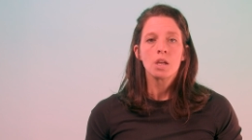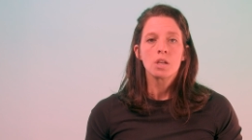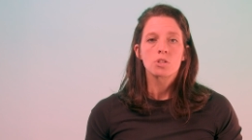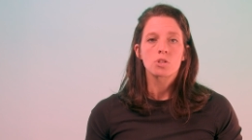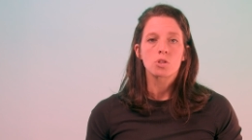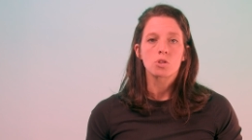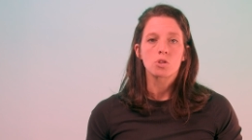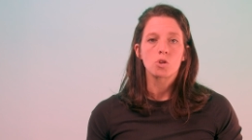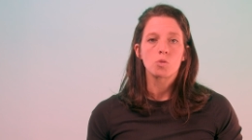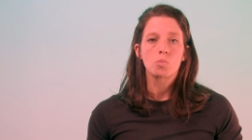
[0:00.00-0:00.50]

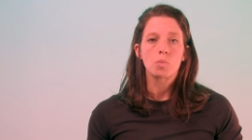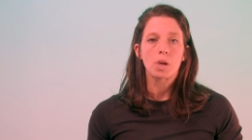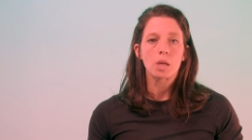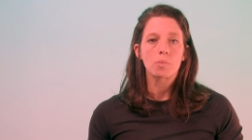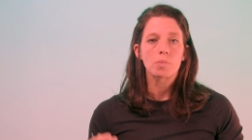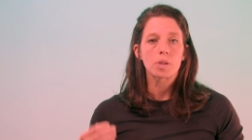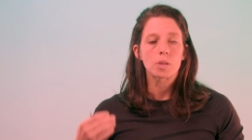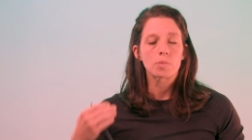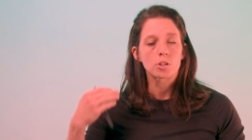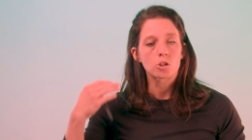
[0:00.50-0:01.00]
So you may
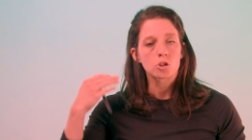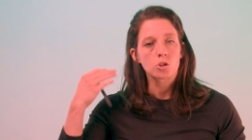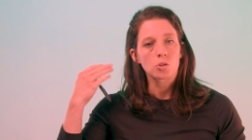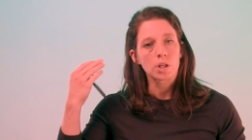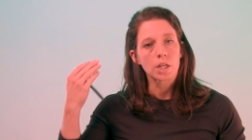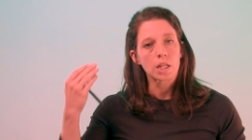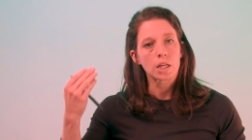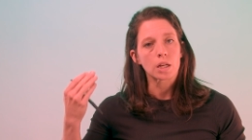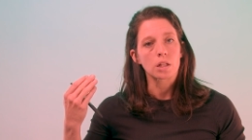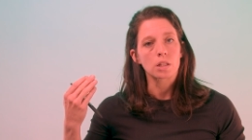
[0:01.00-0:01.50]
be
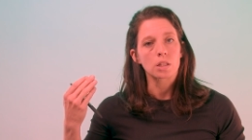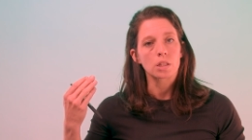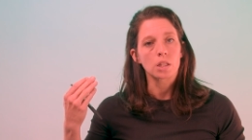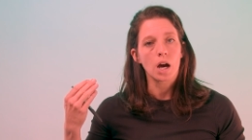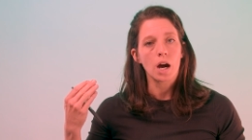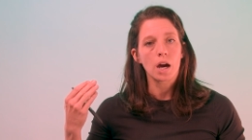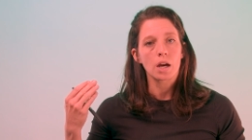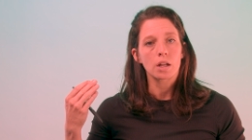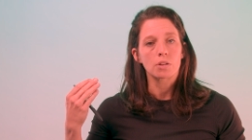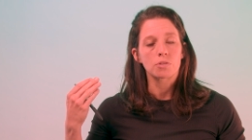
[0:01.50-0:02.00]
treating a
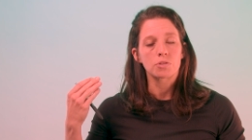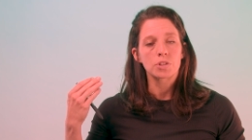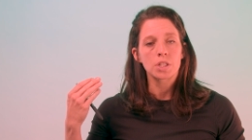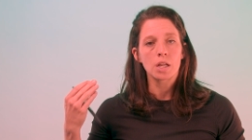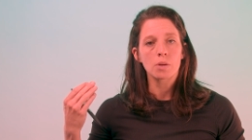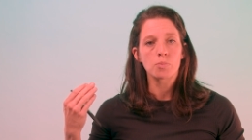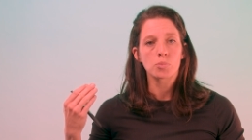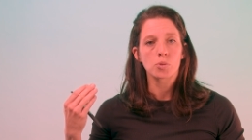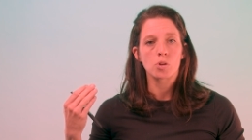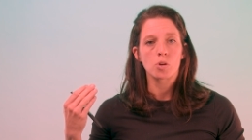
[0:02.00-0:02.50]
lot of
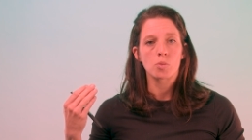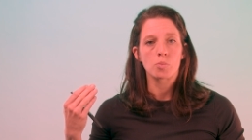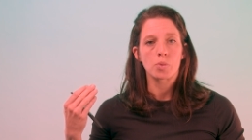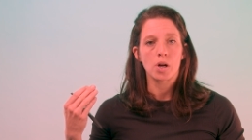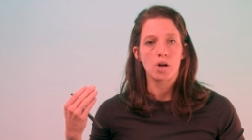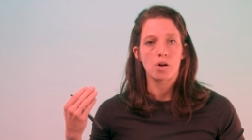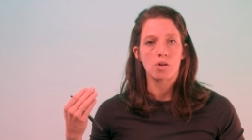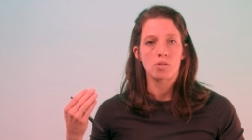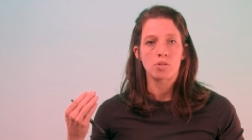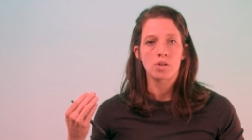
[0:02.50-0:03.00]
temporal
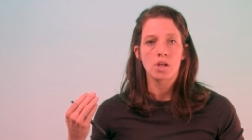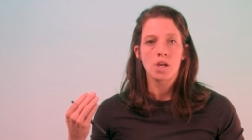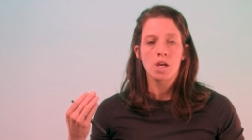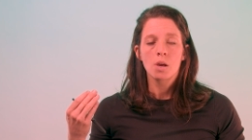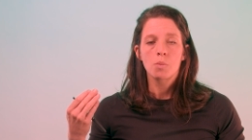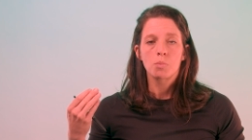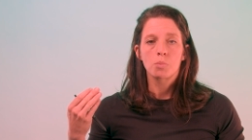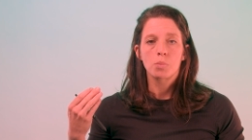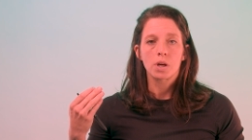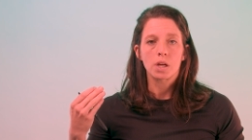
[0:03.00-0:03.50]
bone,
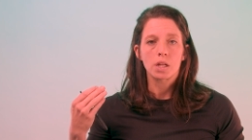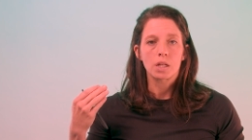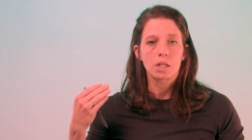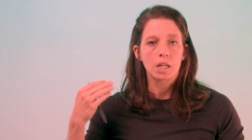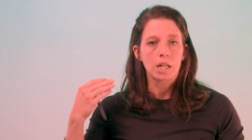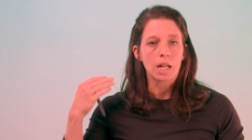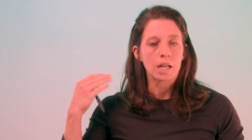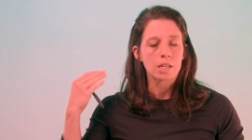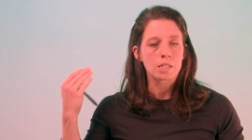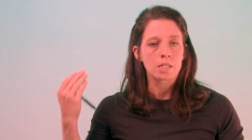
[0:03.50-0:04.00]
but
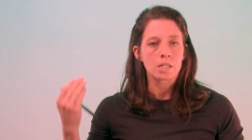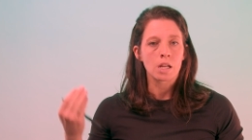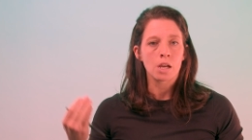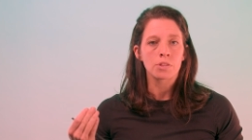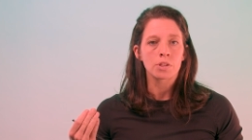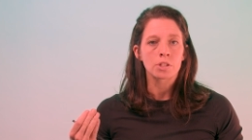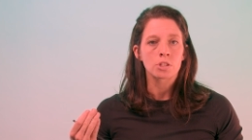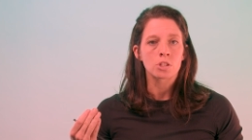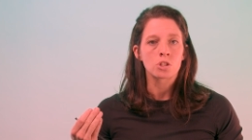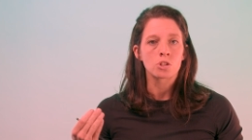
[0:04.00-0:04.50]
it has
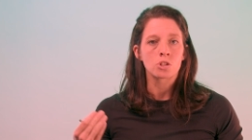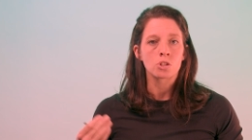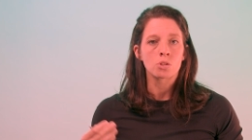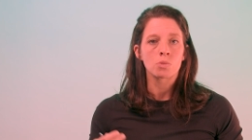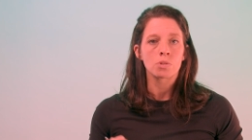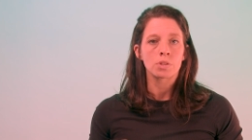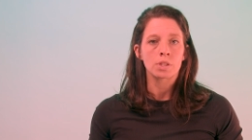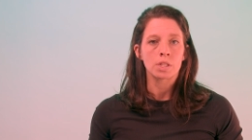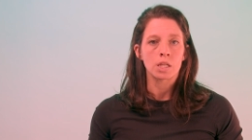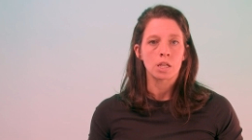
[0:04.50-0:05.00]
nothing to do
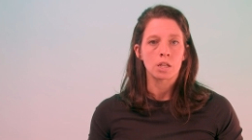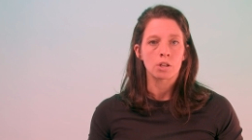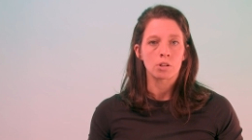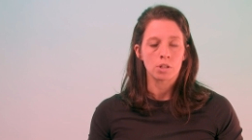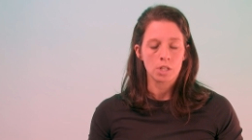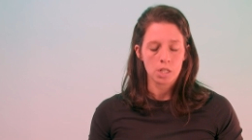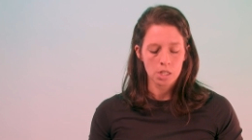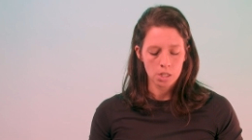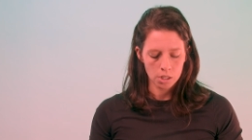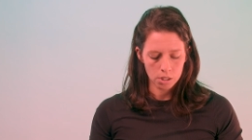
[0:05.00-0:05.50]
with the inner
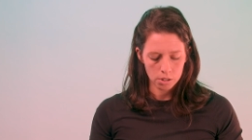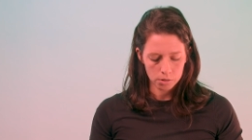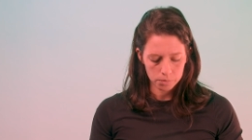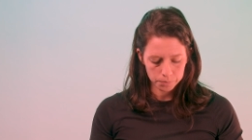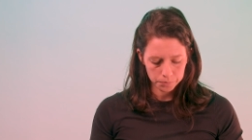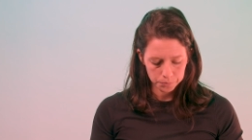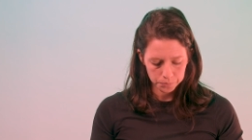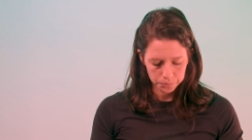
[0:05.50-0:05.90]
ear.